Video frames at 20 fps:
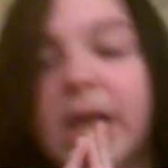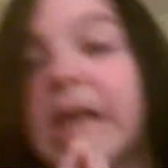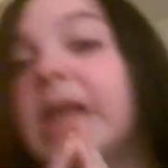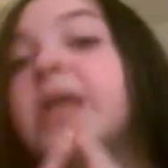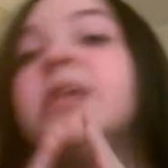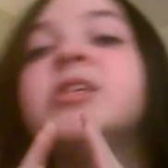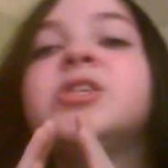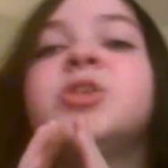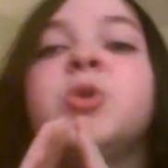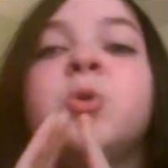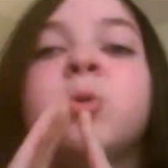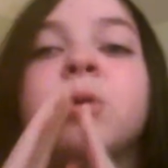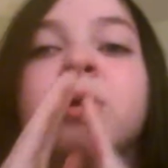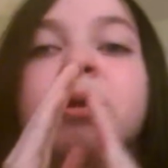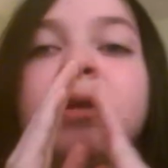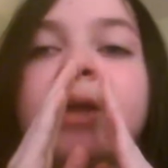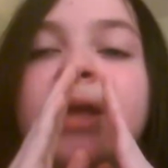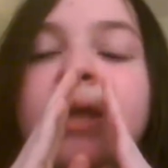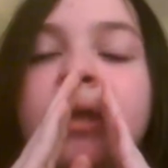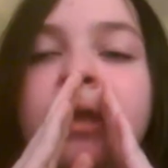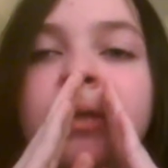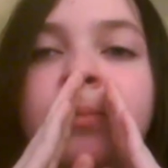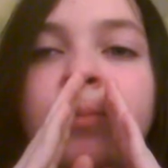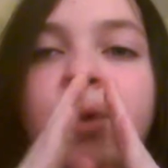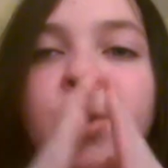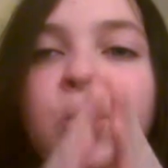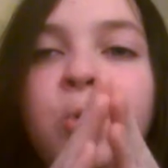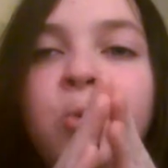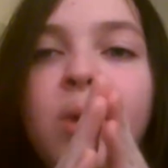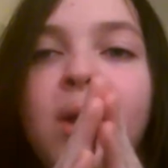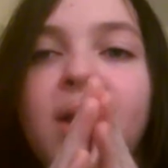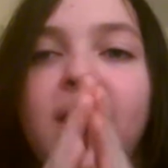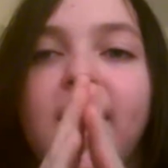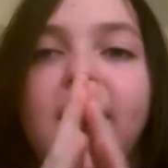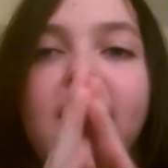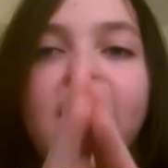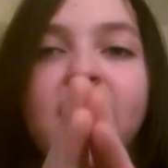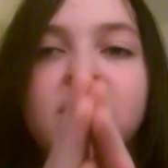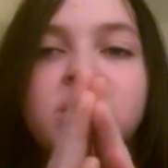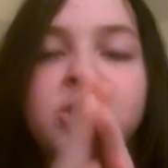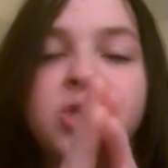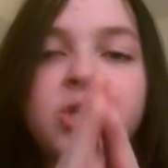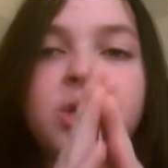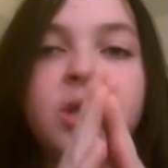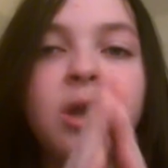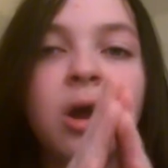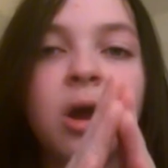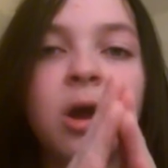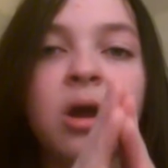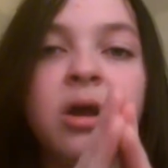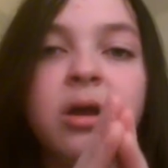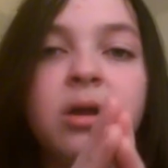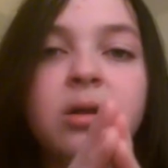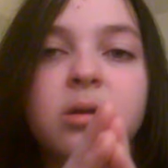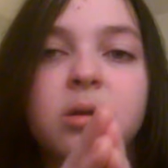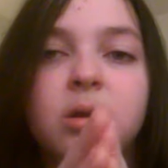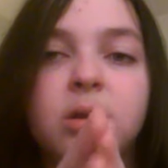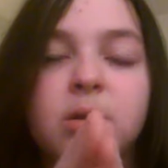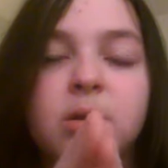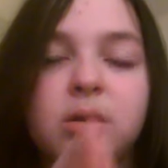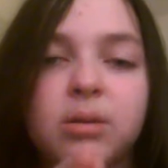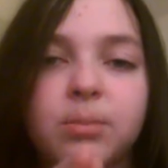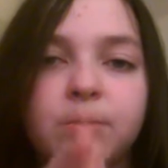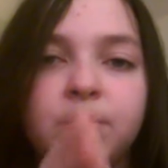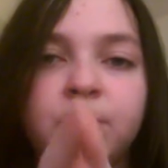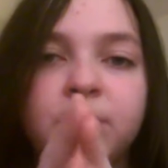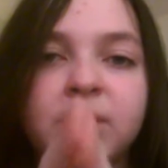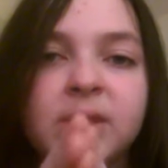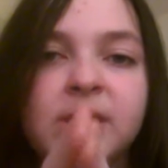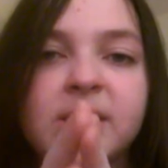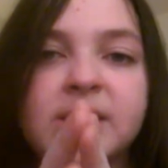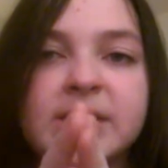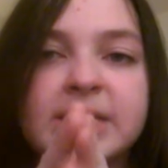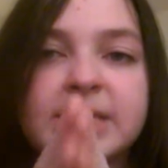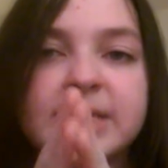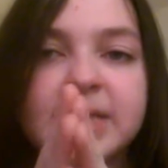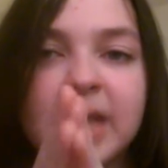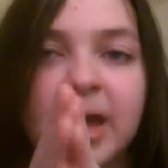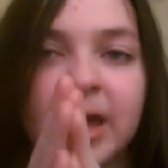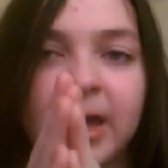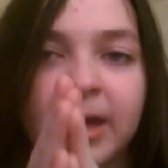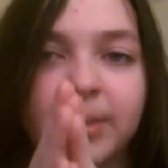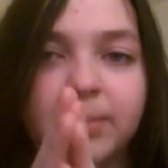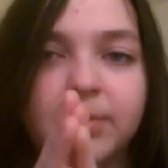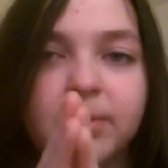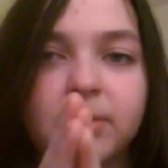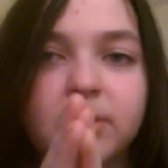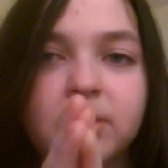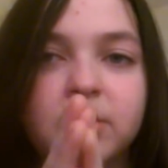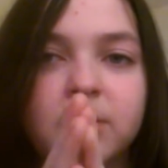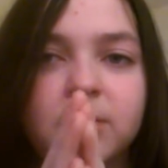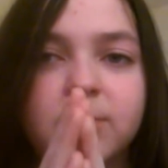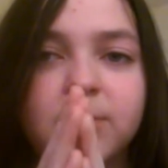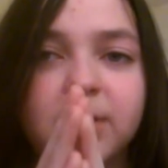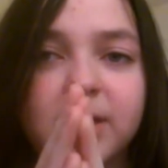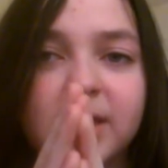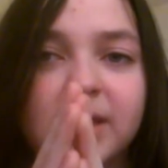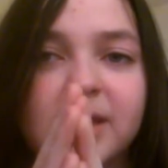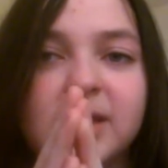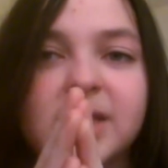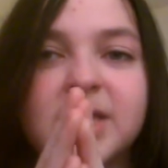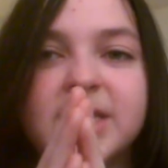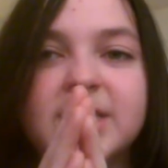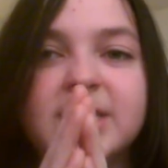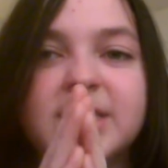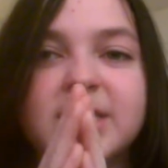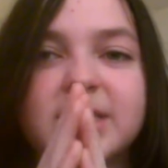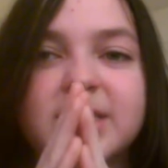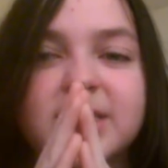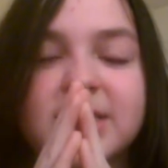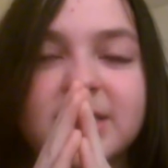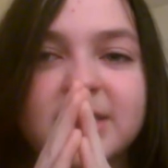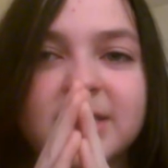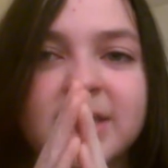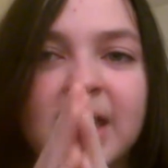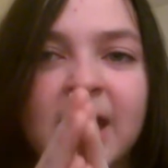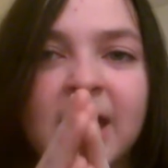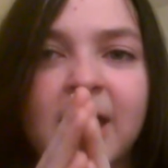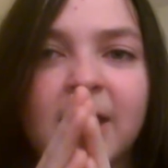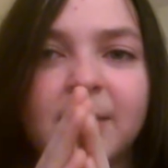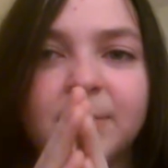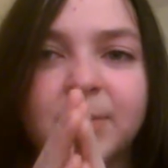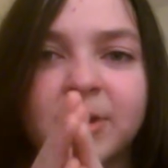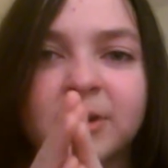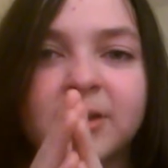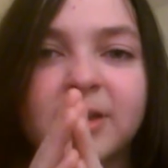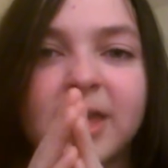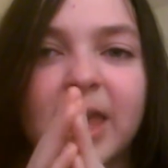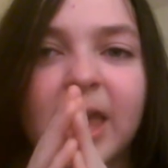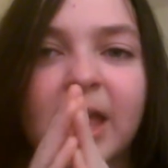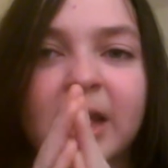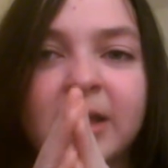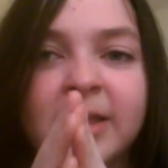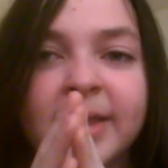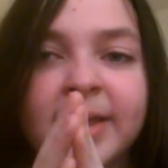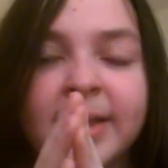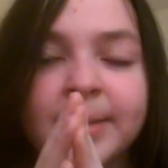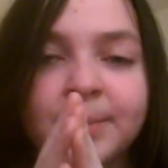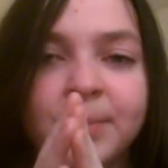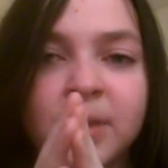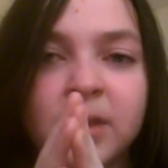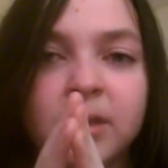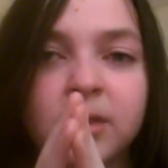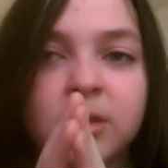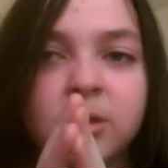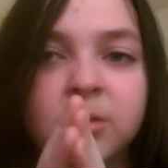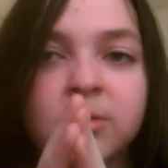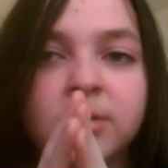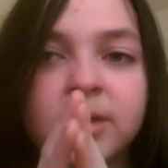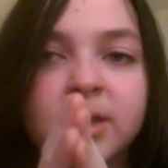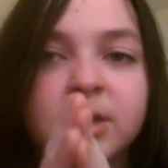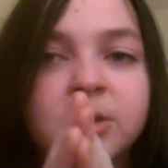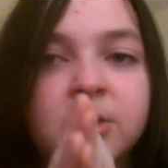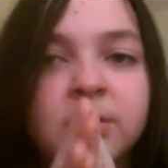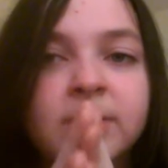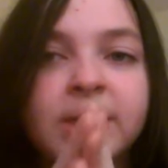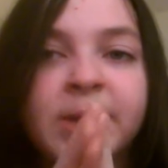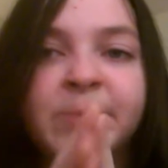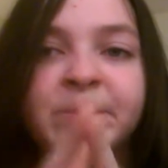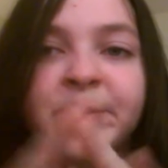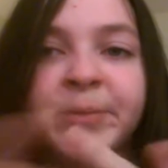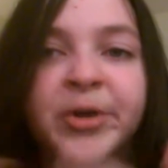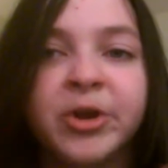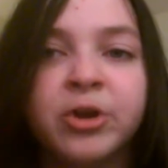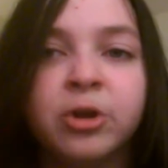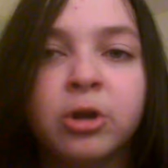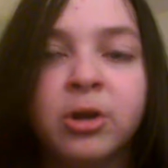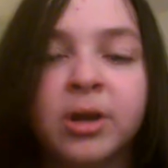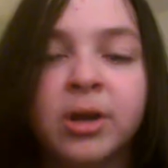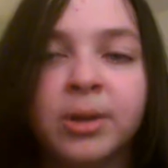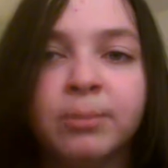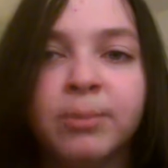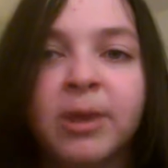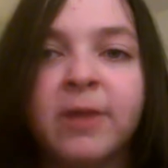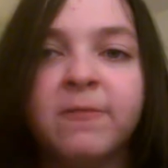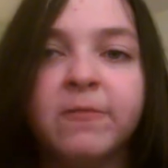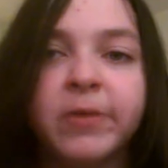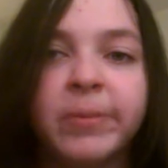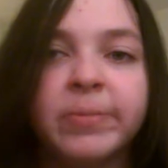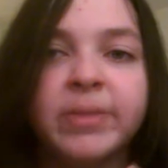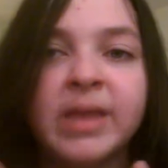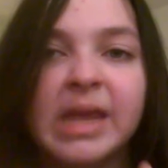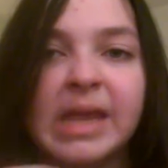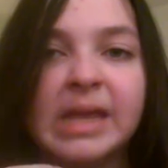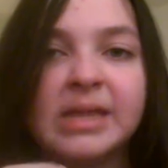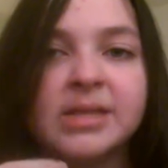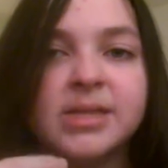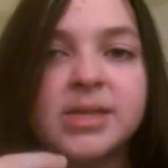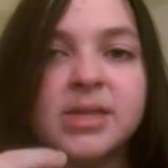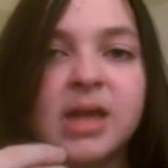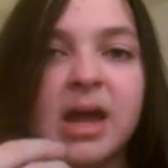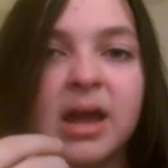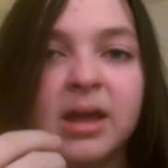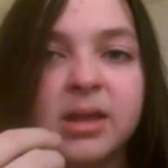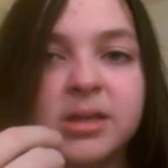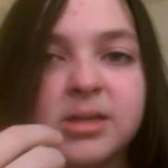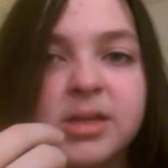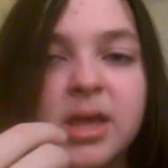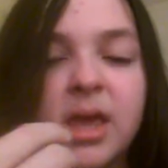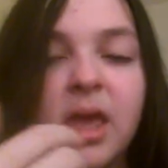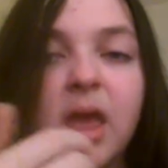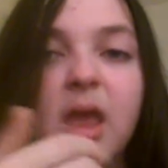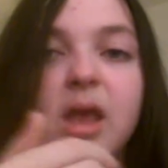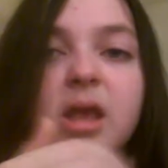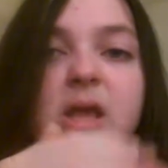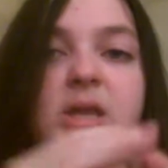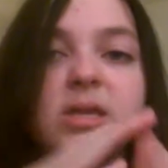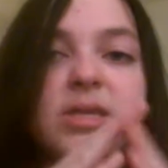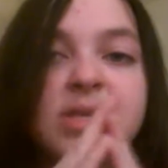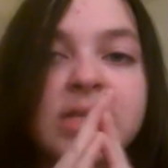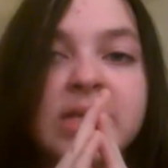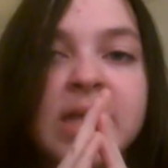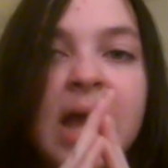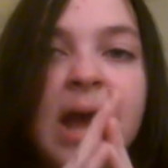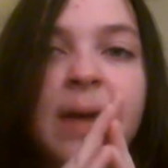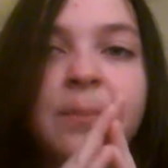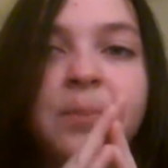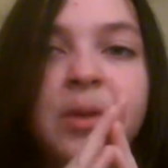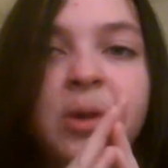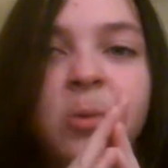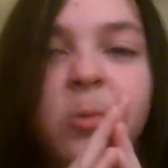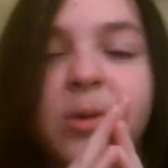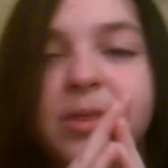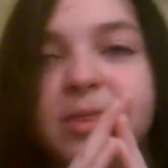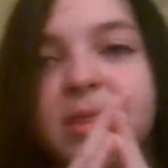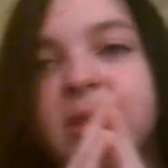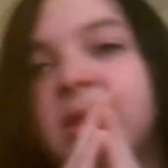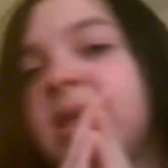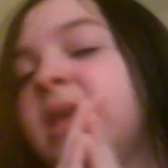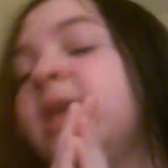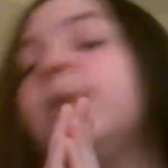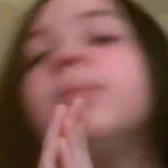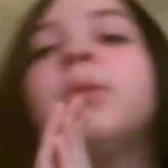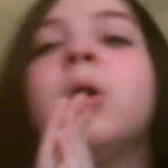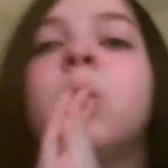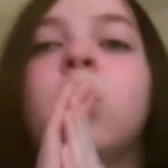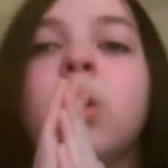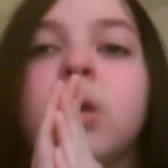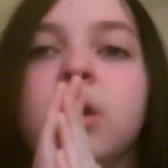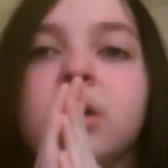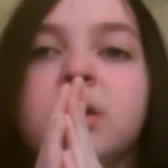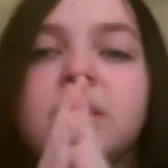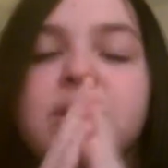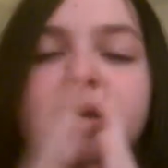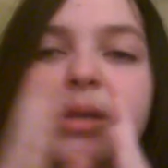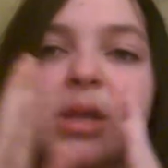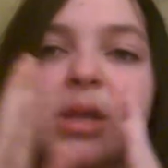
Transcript: Is your emo, edgy art. Please stop. Please stop. You're killing me. You're literally murdering me from the insides. Stop it with the emo art.